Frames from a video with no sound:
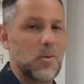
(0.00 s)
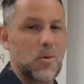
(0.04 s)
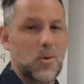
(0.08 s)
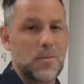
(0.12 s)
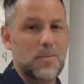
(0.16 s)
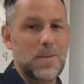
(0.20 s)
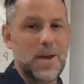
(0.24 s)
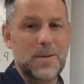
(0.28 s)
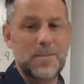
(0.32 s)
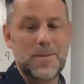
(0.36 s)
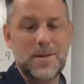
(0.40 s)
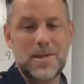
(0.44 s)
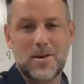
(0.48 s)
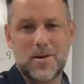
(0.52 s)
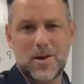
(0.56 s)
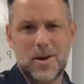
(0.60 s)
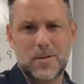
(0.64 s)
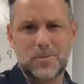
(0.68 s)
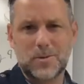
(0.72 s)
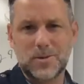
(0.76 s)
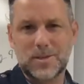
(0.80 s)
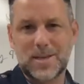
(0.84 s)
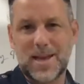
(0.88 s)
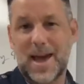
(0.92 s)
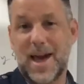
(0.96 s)
or maybe they're
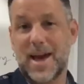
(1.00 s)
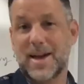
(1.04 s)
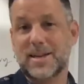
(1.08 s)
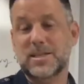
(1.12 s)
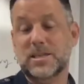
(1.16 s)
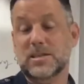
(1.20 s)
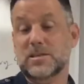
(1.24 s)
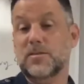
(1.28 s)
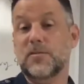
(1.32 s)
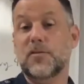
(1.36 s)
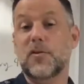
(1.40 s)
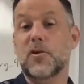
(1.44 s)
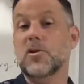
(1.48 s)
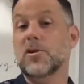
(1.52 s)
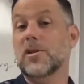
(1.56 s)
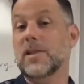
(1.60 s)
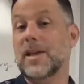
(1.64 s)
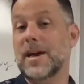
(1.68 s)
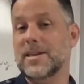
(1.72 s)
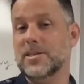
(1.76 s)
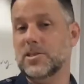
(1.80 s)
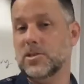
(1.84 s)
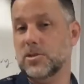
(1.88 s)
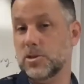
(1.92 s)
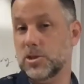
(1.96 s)
able to access
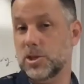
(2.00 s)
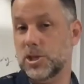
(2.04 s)
fertilizer